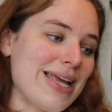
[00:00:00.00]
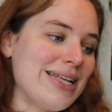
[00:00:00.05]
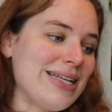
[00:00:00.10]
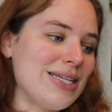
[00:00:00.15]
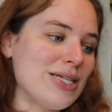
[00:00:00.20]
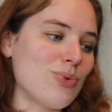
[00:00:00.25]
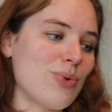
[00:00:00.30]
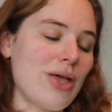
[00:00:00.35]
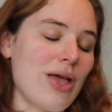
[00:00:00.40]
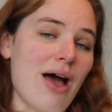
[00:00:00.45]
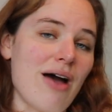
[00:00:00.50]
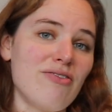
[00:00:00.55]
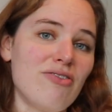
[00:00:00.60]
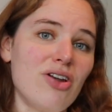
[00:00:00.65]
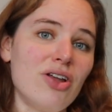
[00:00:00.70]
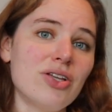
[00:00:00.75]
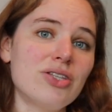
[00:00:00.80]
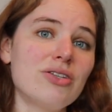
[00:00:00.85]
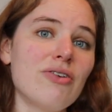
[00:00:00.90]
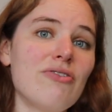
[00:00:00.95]
and this way you have
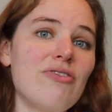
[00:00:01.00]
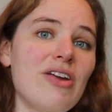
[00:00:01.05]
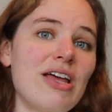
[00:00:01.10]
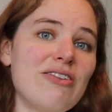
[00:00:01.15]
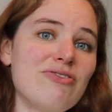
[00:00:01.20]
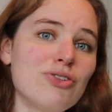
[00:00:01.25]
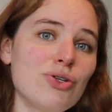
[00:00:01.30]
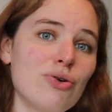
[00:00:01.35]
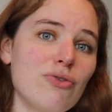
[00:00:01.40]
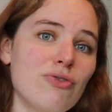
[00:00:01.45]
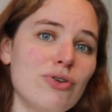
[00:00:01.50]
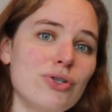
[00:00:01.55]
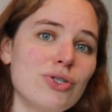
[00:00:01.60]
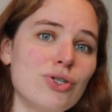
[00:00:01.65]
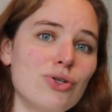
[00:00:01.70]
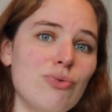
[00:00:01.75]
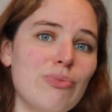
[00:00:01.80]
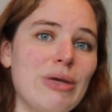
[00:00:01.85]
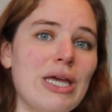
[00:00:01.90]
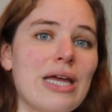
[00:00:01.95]
lots of leftovers
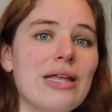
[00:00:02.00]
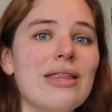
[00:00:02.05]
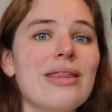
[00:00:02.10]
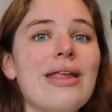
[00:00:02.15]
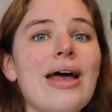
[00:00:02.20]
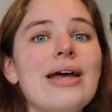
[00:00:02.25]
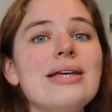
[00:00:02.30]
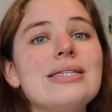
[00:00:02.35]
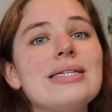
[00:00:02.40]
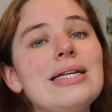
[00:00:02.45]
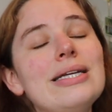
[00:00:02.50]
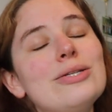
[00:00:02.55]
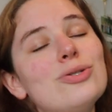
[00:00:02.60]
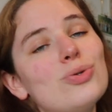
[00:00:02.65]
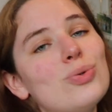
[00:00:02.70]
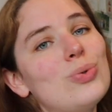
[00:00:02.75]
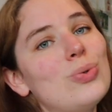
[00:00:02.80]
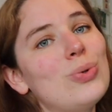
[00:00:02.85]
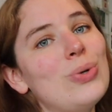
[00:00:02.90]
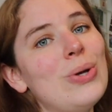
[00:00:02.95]
to make nice
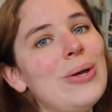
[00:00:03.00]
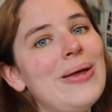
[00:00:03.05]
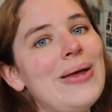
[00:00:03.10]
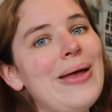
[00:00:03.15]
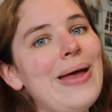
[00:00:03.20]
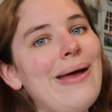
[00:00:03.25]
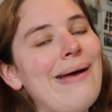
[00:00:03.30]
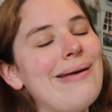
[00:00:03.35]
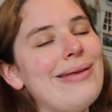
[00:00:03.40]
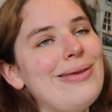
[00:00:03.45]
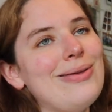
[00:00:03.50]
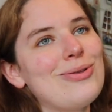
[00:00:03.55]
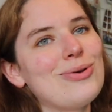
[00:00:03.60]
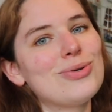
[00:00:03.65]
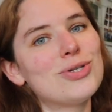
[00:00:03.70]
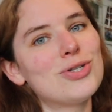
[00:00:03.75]
little, you know,